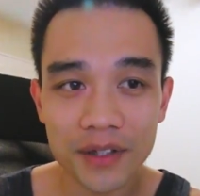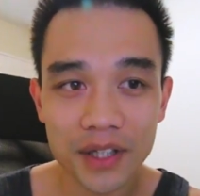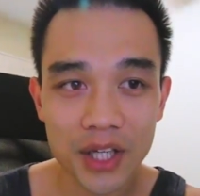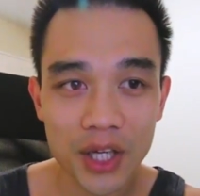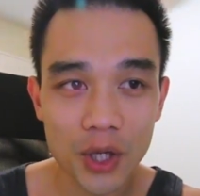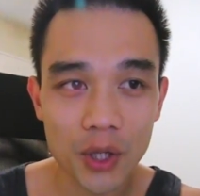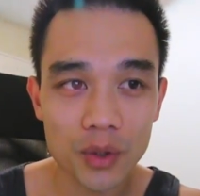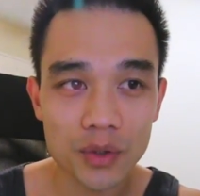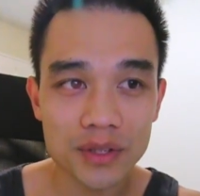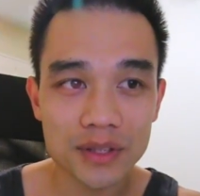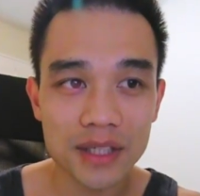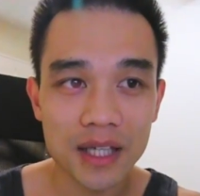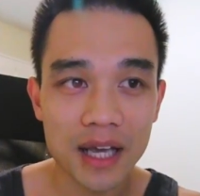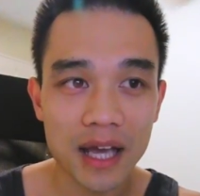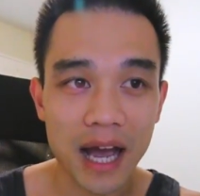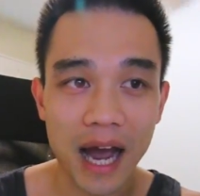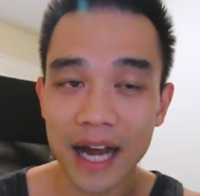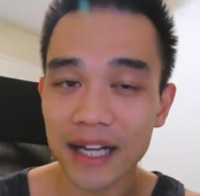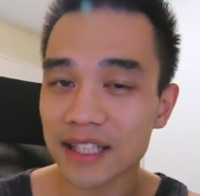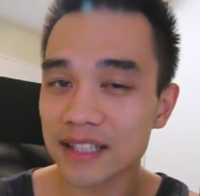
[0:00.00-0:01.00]
videos,
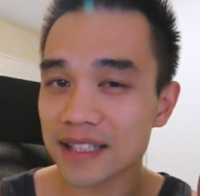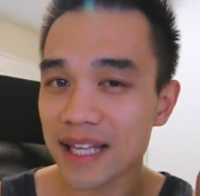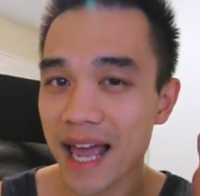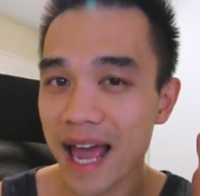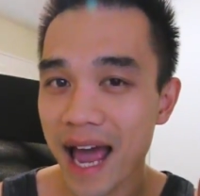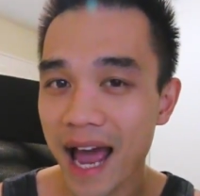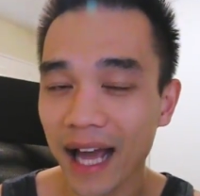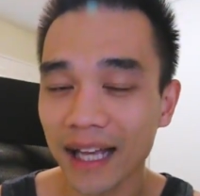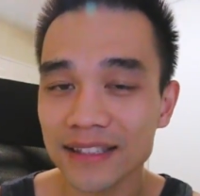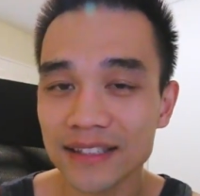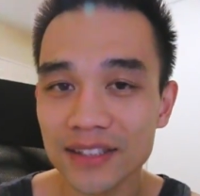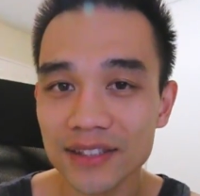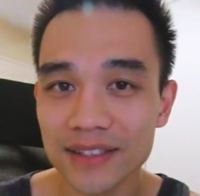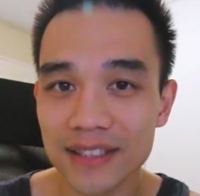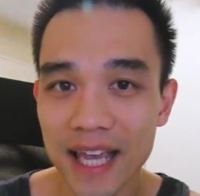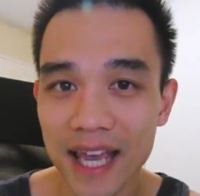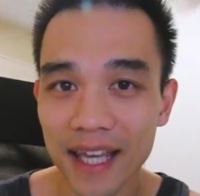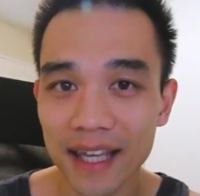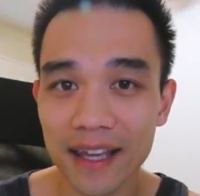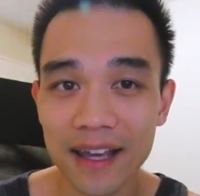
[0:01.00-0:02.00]
I just had to
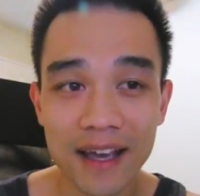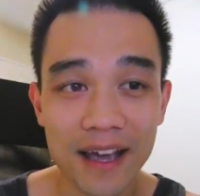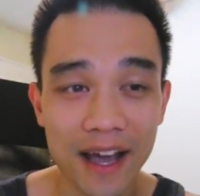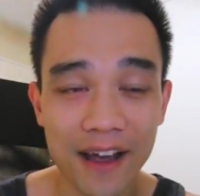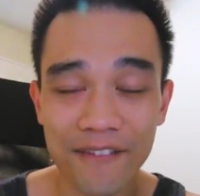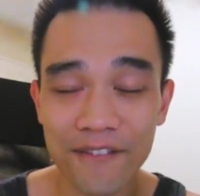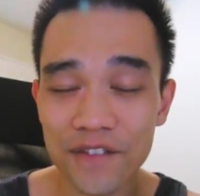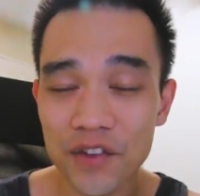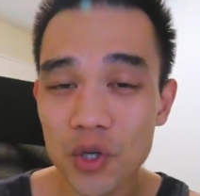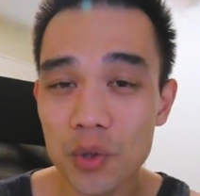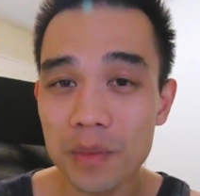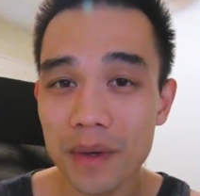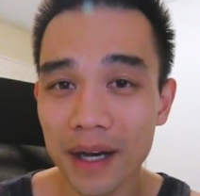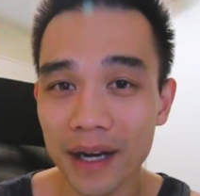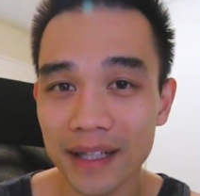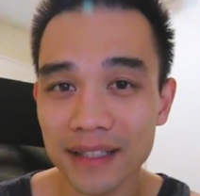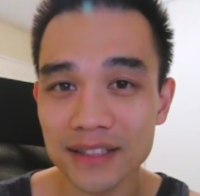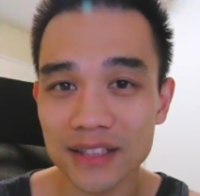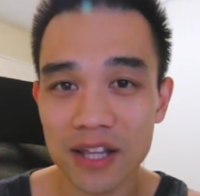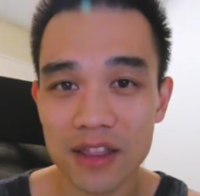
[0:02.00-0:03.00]
take a few
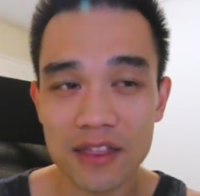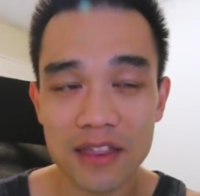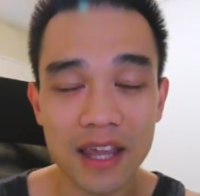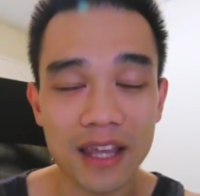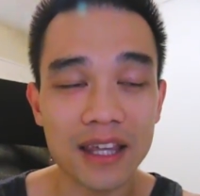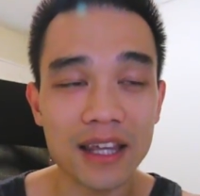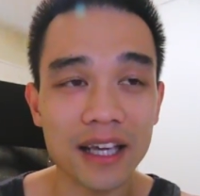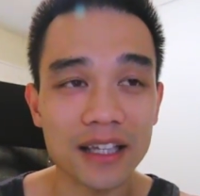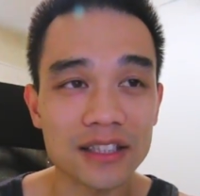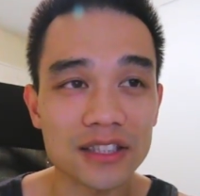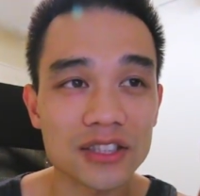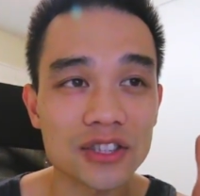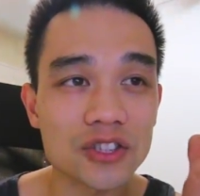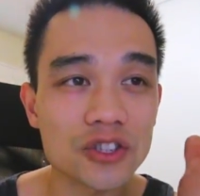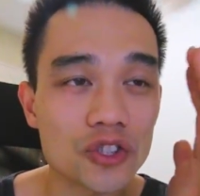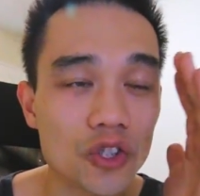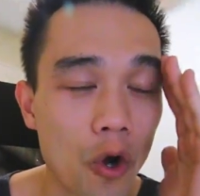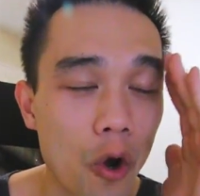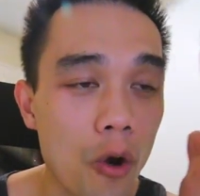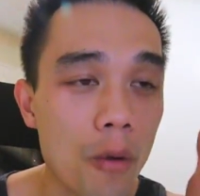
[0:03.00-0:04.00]
minutes to thank you guys
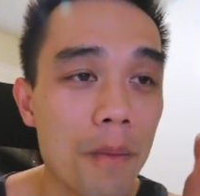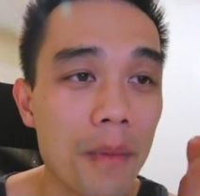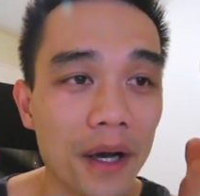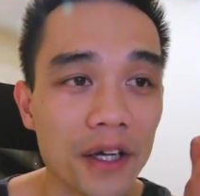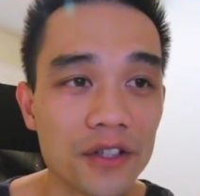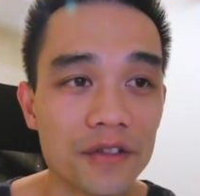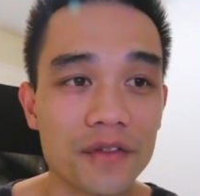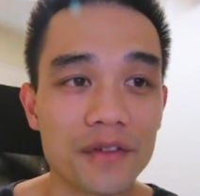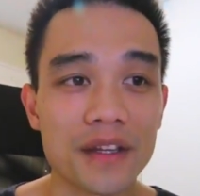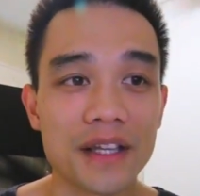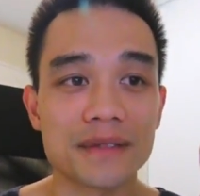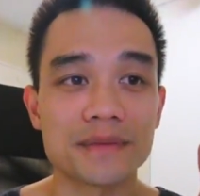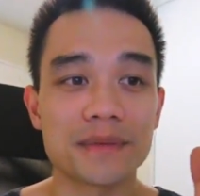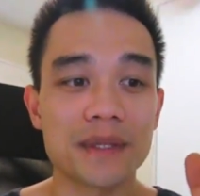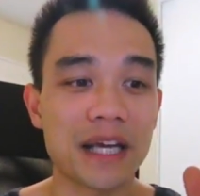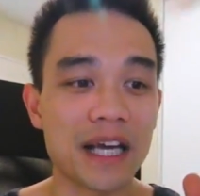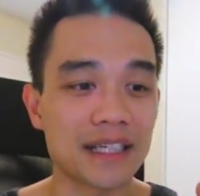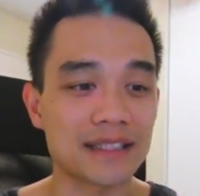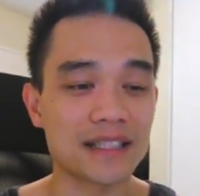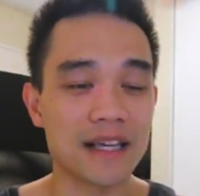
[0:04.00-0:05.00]
so much for this,
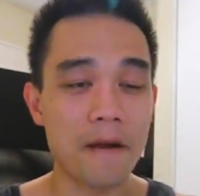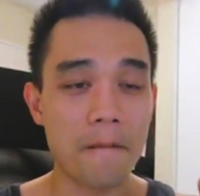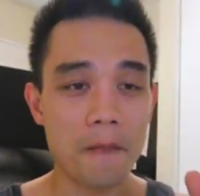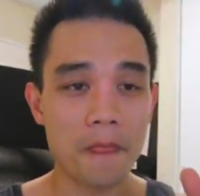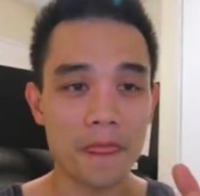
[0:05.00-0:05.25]
because